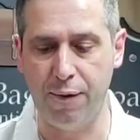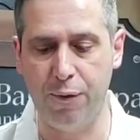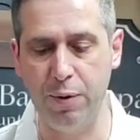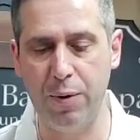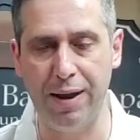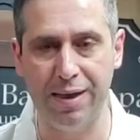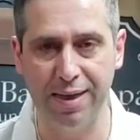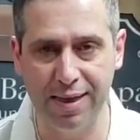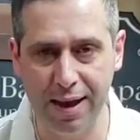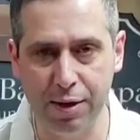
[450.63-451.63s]
If we went
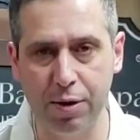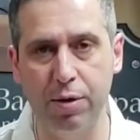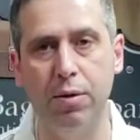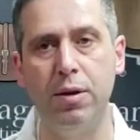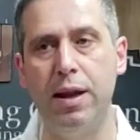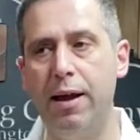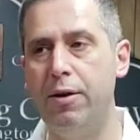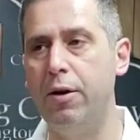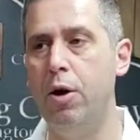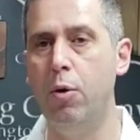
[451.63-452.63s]
thinner
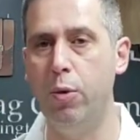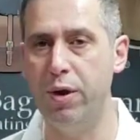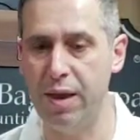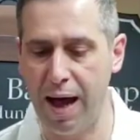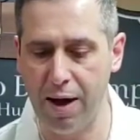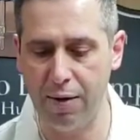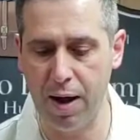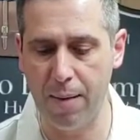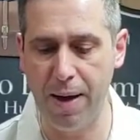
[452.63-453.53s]
leather without